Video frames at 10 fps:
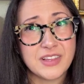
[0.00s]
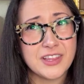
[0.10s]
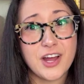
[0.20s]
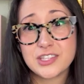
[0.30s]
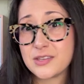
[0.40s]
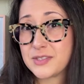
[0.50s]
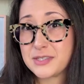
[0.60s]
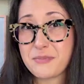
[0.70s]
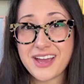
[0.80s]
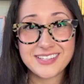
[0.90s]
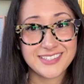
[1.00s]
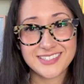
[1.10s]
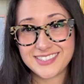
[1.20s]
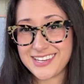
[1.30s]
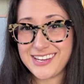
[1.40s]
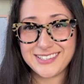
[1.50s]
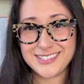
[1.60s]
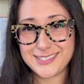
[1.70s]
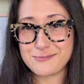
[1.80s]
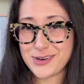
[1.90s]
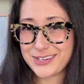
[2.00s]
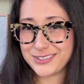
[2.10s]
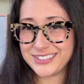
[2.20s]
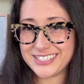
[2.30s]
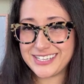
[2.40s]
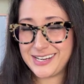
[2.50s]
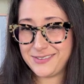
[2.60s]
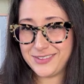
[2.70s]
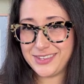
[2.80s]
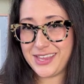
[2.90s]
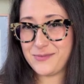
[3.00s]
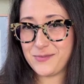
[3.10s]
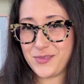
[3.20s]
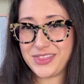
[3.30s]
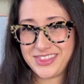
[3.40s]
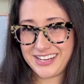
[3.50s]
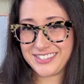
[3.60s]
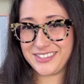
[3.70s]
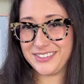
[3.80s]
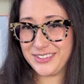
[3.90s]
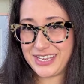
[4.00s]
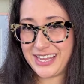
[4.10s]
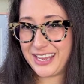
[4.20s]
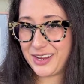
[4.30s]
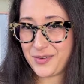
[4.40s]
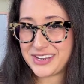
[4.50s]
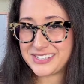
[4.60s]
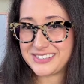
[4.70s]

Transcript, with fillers: lots of spicy scenes sprinkled in even then when things are looking quite